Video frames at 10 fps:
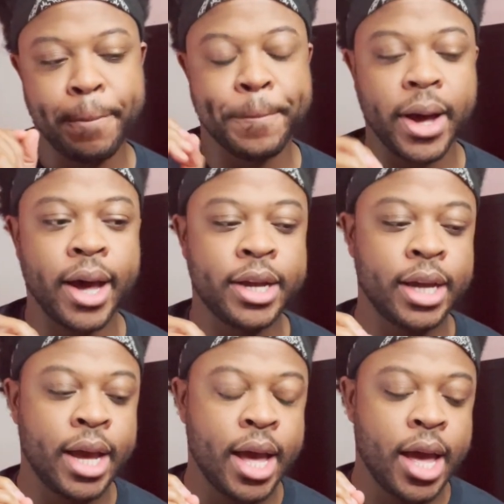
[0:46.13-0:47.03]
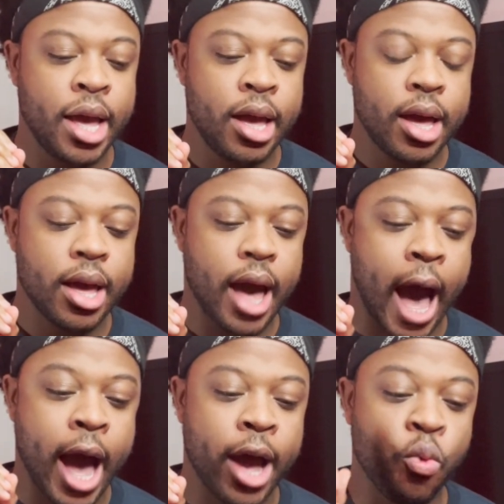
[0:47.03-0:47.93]
but
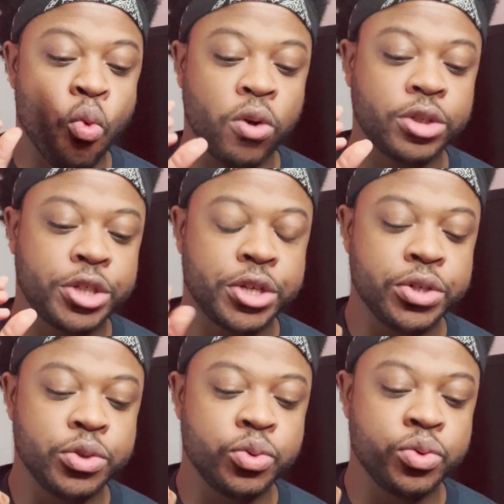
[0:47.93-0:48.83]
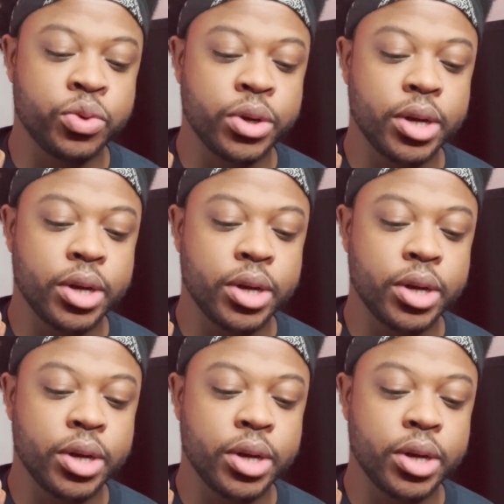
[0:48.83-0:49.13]
I want to